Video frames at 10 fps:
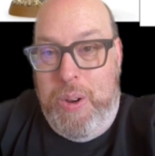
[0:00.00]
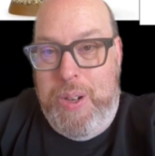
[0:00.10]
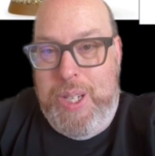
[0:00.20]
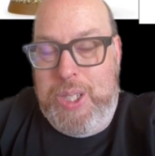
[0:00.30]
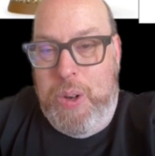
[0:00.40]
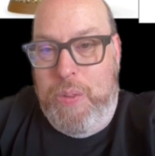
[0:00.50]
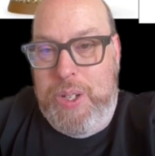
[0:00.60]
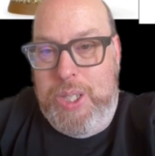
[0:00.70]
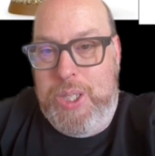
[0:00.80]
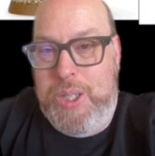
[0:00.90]
it's an
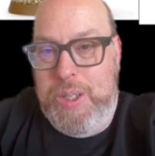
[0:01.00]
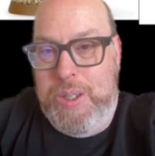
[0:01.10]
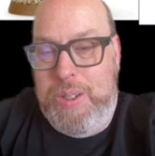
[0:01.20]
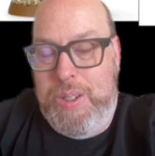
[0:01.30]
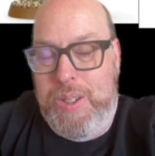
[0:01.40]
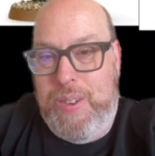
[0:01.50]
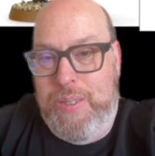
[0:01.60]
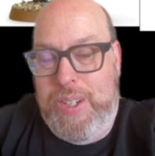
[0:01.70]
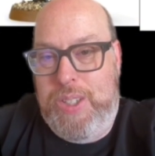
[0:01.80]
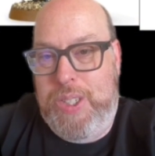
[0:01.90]
obvious,
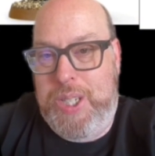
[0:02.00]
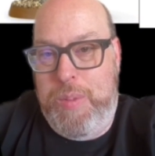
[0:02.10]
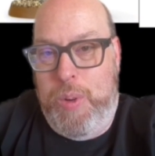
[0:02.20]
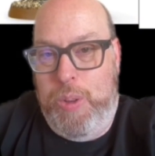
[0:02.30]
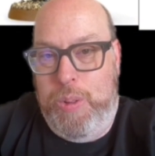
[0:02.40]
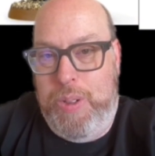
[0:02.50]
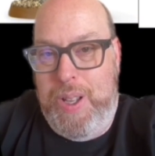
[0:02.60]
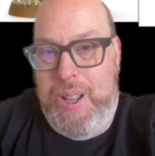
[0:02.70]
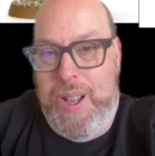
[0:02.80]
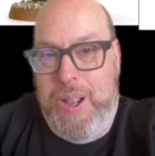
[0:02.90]
it's the same model.
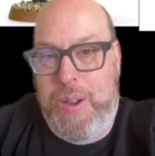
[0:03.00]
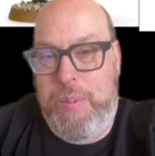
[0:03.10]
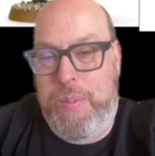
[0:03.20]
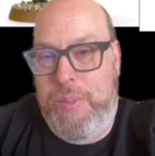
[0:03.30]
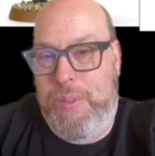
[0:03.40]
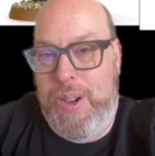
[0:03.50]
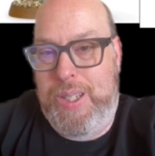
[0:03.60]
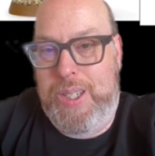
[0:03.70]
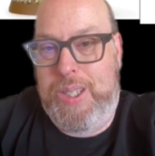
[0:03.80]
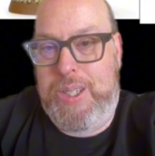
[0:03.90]
In
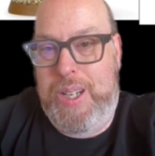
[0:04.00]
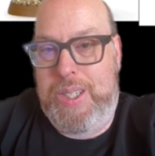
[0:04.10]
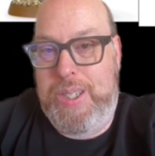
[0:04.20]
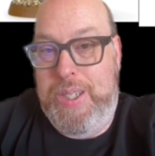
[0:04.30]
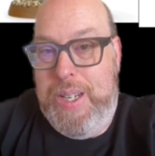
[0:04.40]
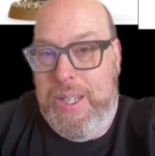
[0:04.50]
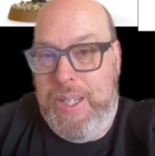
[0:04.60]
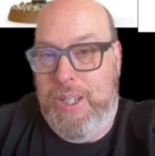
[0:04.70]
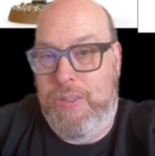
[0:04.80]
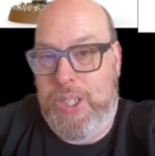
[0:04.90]
fact, it's
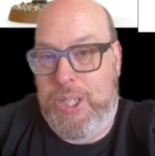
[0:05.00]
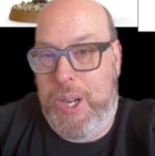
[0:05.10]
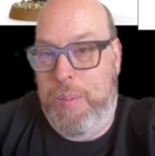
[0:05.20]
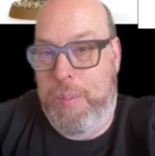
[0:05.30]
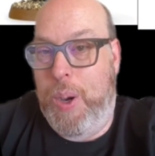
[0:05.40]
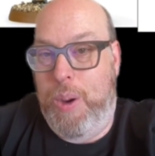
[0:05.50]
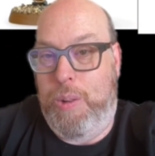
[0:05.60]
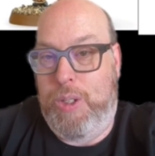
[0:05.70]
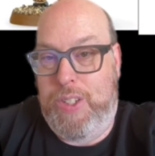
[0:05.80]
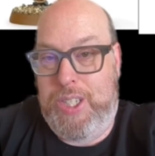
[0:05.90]
nearly the same
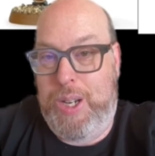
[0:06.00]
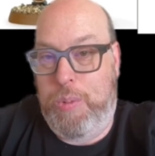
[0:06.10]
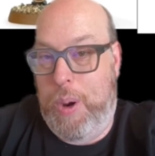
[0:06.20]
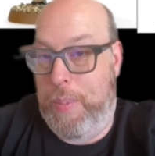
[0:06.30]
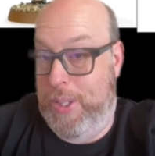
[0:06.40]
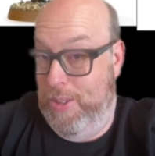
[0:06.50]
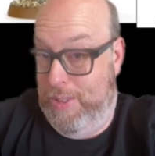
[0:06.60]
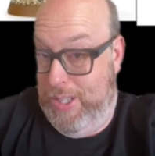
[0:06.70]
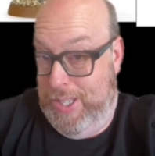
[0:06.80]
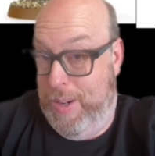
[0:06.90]
pose, the same weapons are
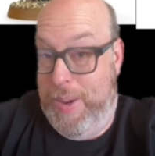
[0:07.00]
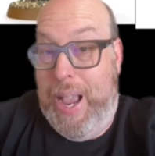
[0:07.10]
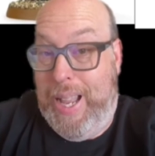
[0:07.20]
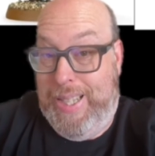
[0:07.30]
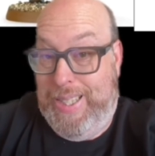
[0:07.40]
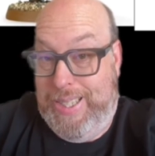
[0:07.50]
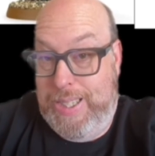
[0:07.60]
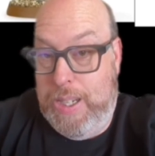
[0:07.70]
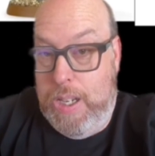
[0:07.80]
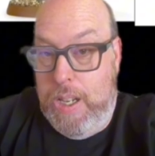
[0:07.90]
in the same hands.
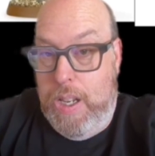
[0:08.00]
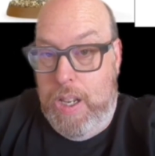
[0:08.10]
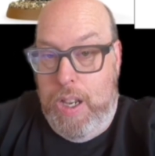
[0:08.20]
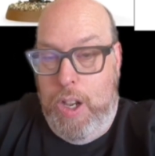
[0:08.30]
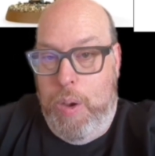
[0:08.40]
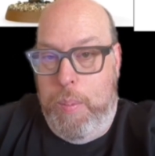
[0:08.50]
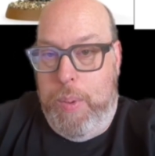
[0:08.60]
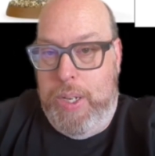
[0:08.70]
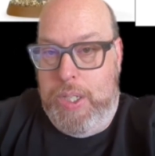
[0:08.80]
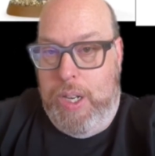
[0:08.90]

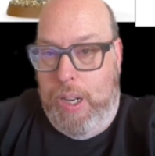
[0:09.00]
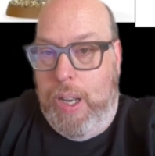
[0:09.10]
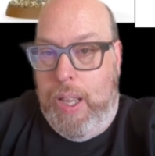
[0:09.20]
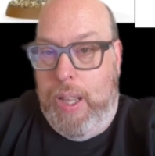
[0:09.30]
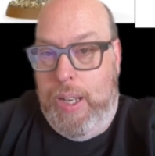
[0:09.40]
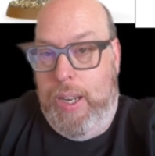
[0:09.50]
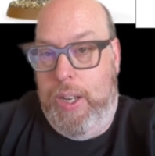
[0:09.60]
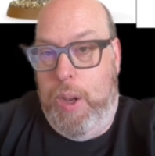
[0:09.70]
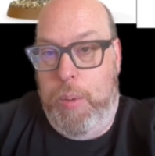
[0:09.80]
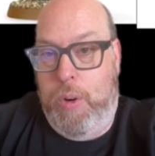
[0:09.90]
But it's clearly
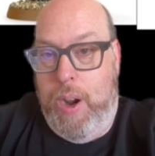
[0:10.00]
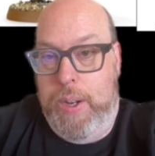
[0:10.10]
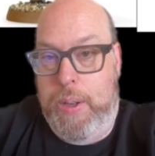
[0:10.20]
an upgrade.